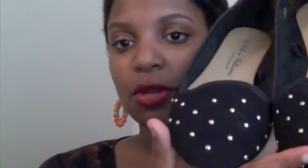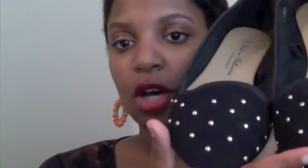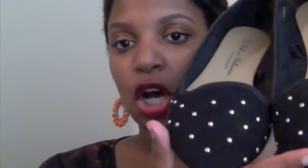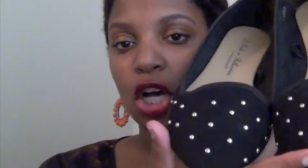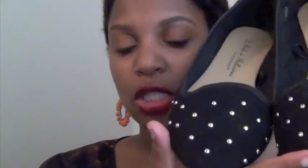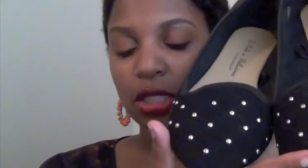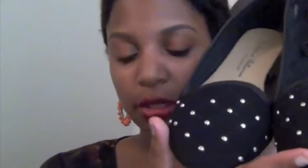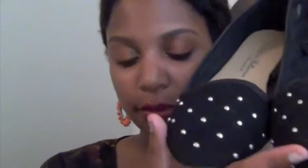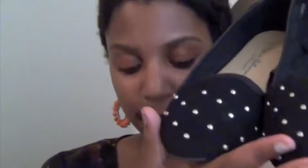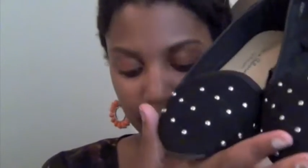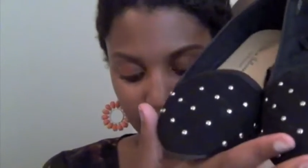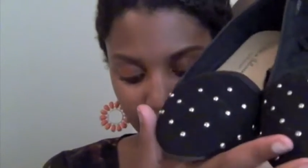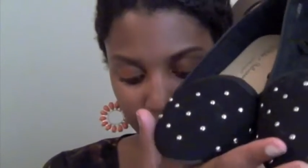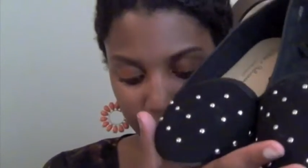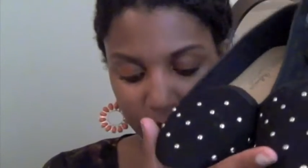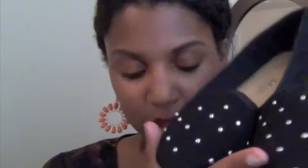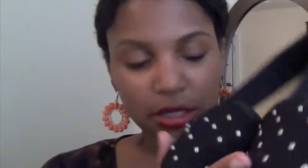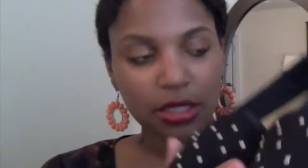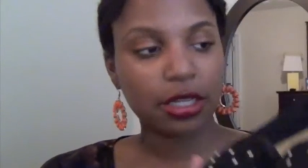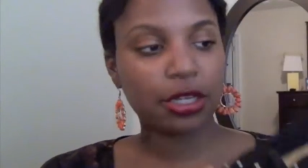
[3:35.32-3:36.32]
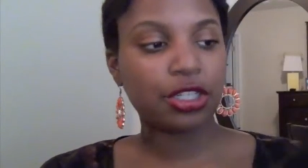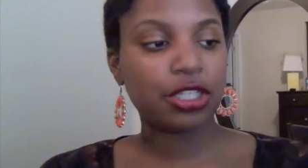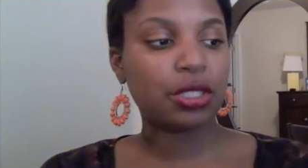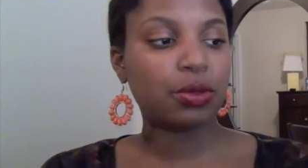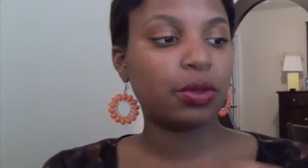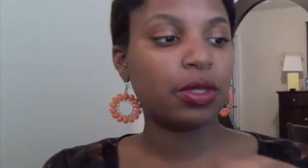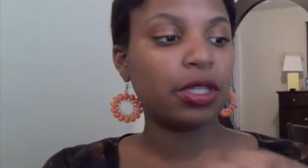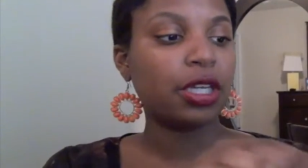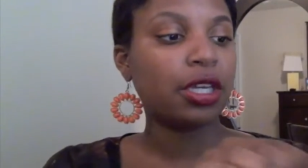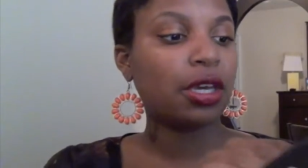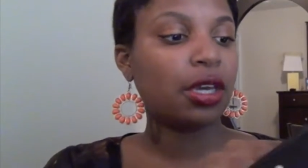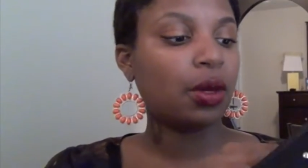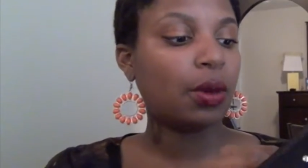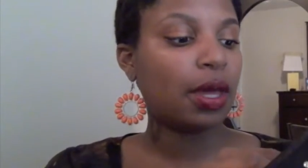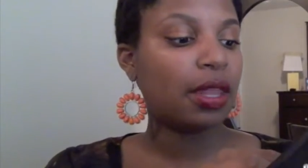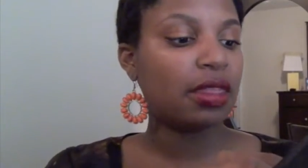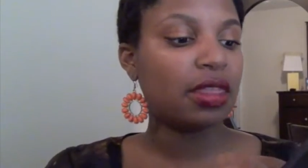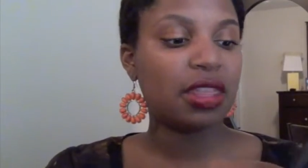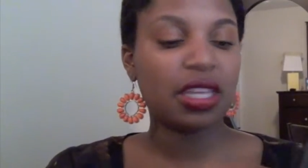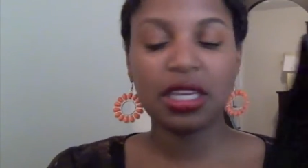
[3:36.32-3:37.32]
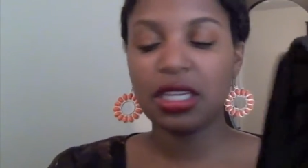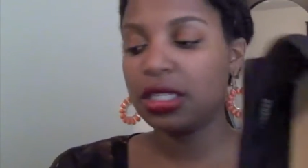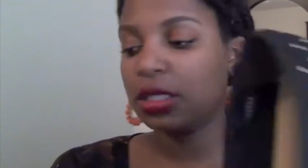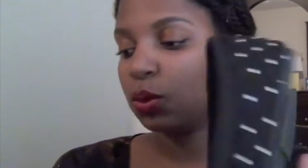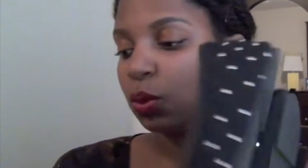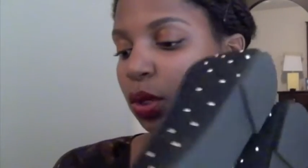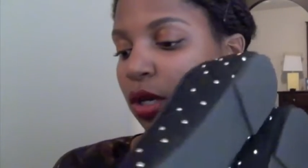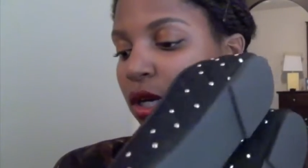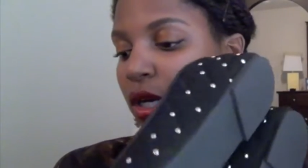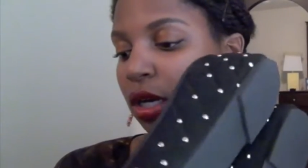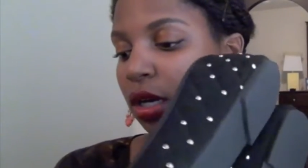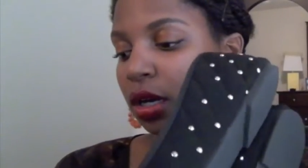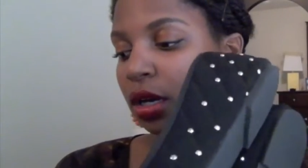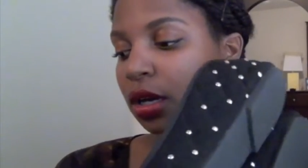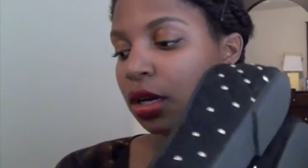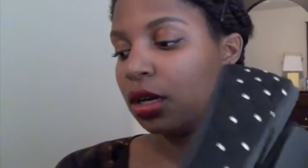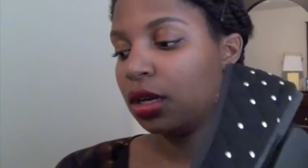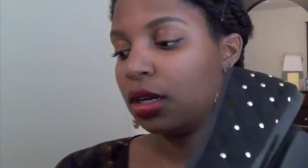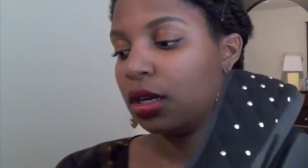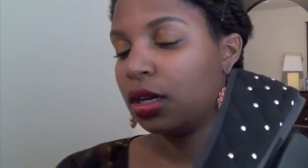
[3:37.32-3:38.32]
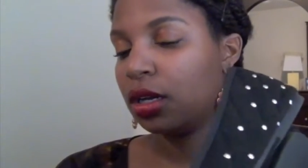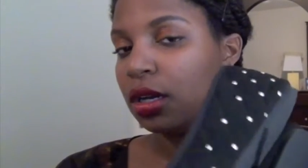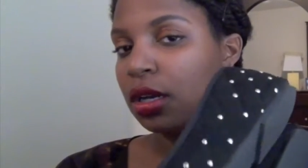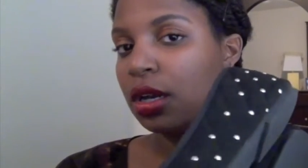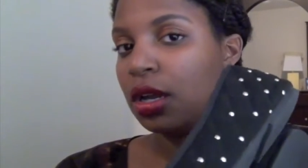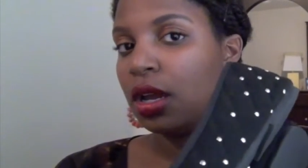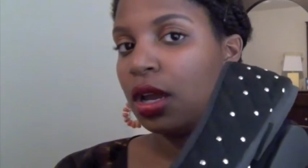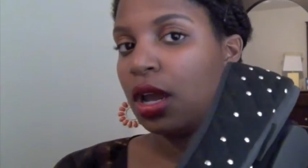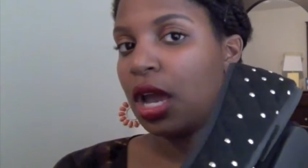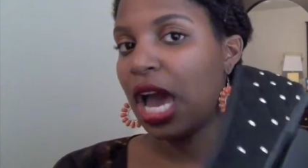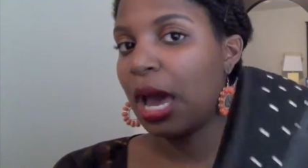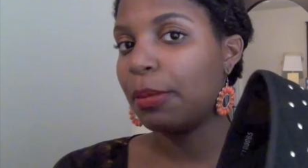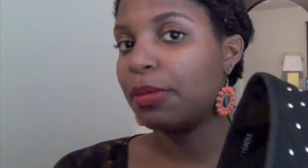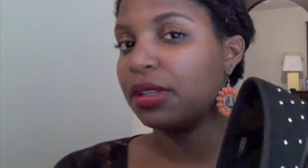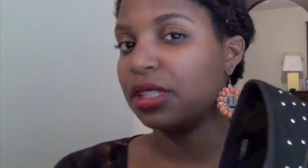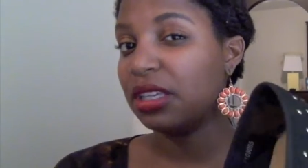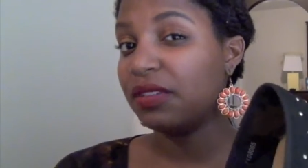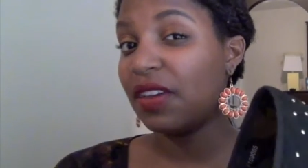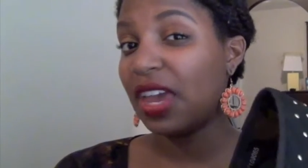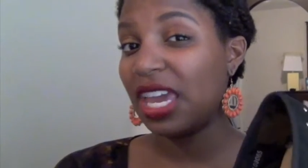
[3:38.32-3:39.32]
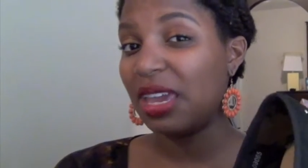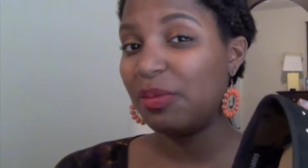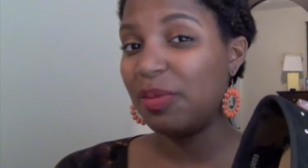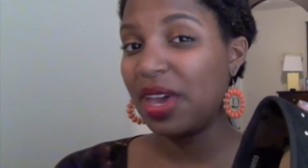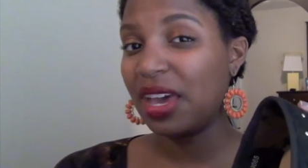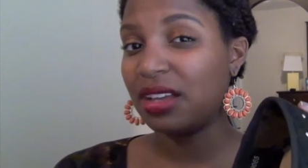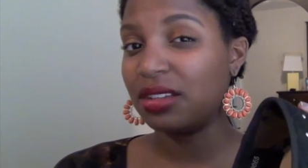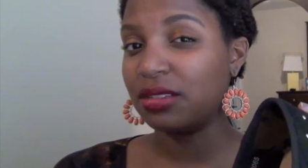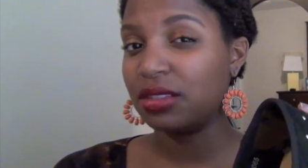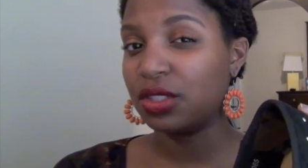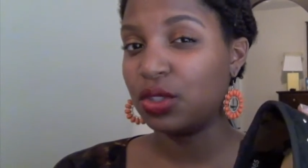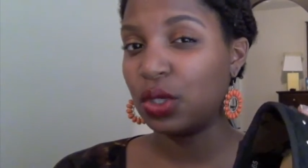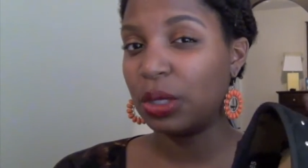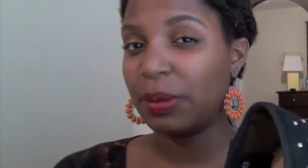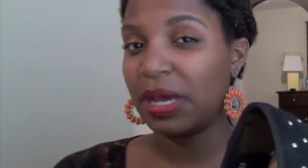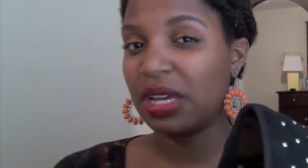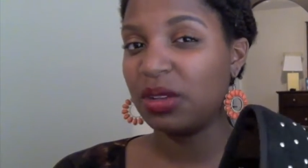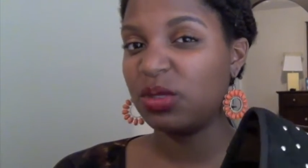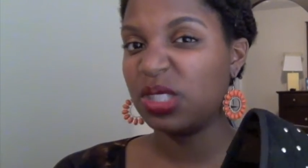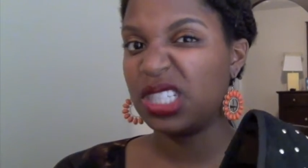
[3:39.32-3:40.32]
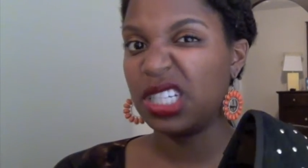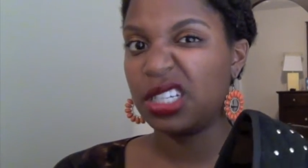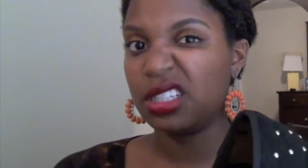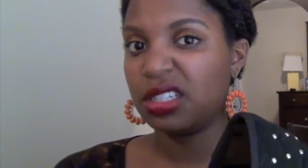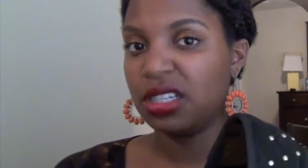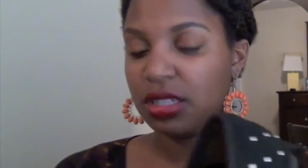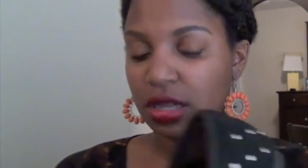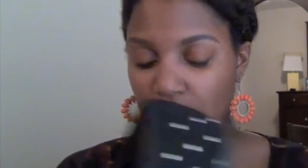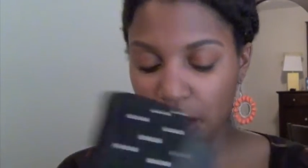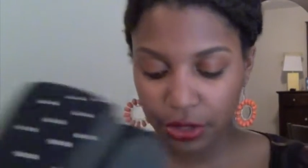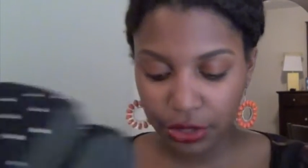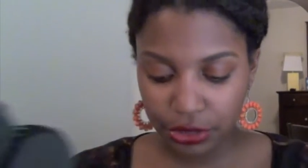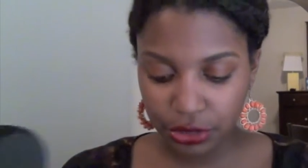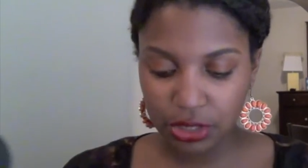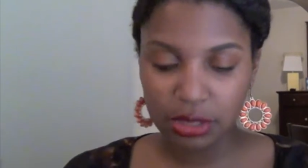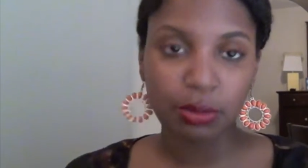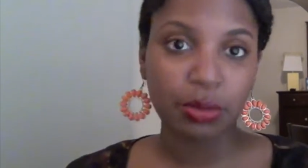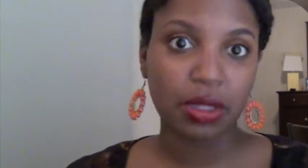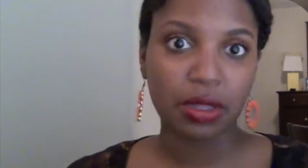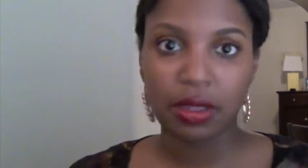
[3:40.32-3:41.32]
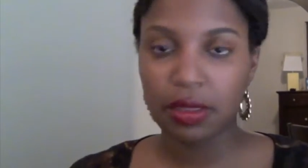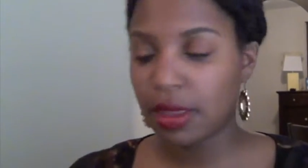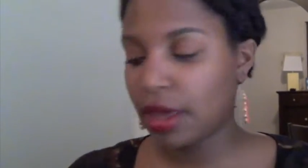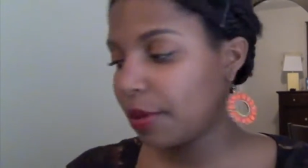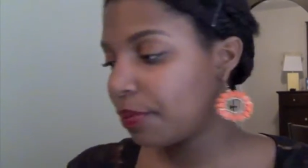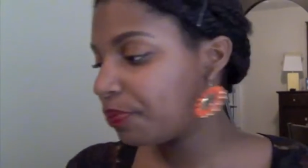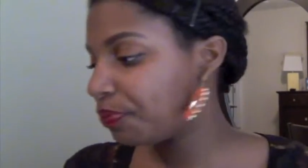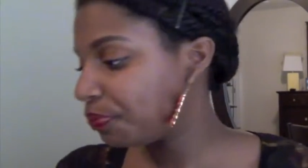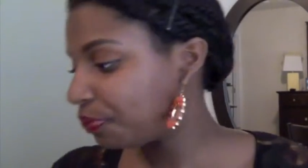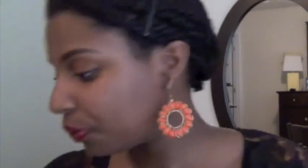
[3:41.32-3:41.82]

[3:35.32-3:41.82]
awesome anyways they're just really cute and these were I believe eight pounds so about $16 or something like that